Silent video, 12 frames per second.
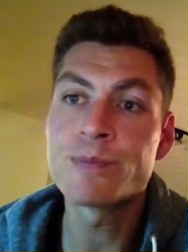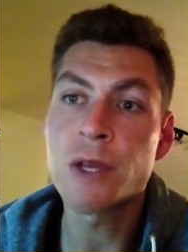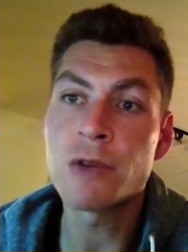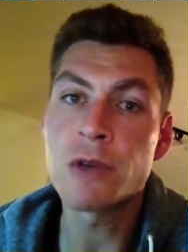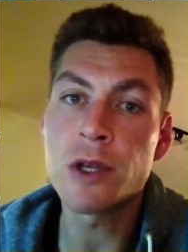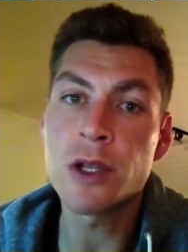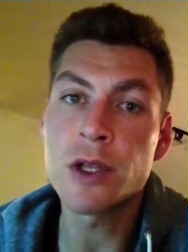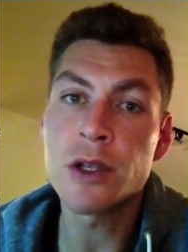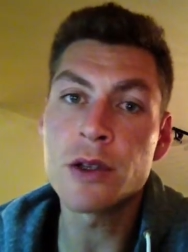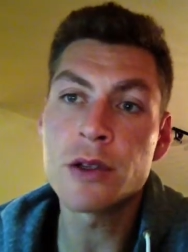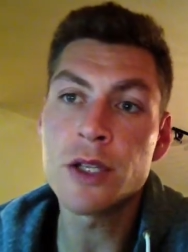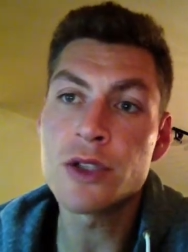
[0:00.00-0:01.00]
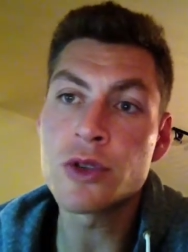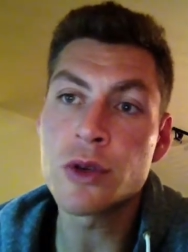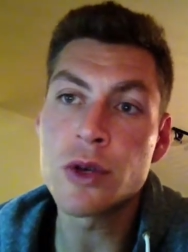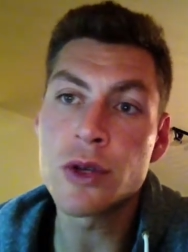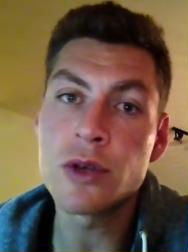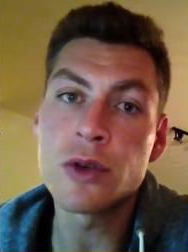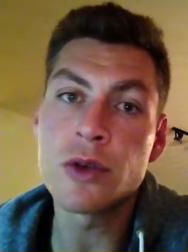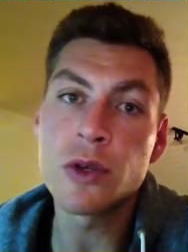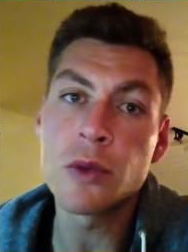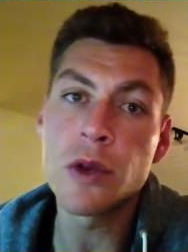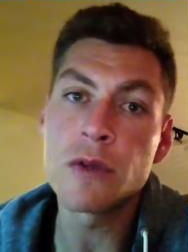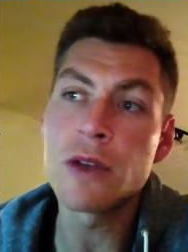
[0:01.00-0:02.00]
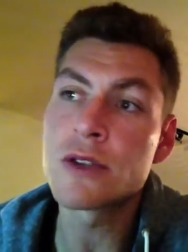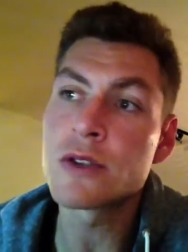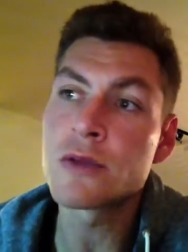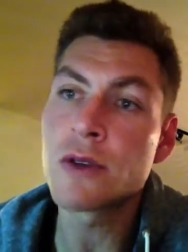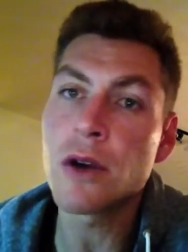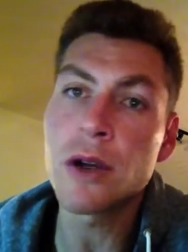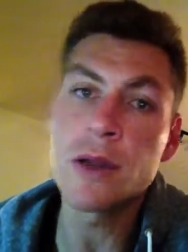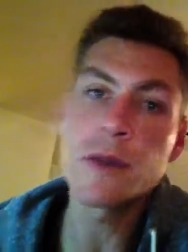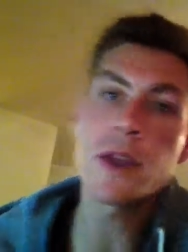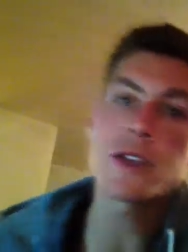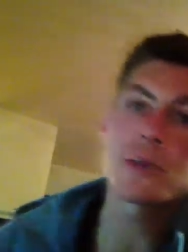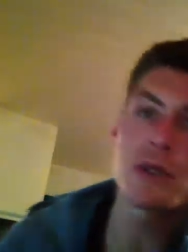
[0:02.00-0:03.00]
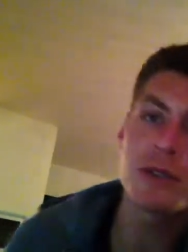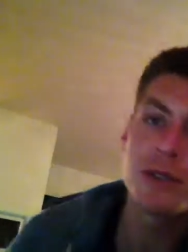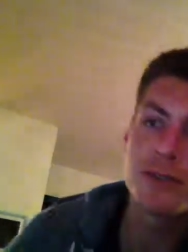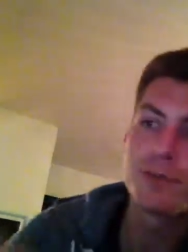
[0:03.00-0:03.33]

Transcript: I've really enjoyed doing what I've done so far on it. Thanks so much.